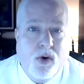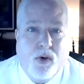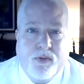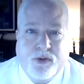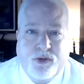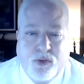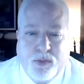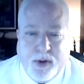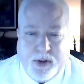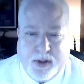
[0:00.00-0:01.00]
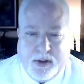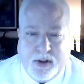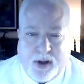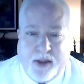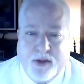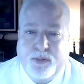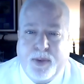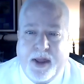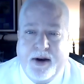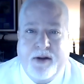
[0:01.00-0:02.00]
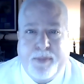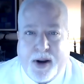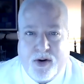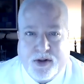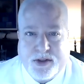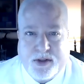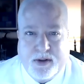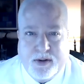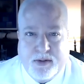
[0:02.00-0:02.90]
Over 2 million on this planet have perished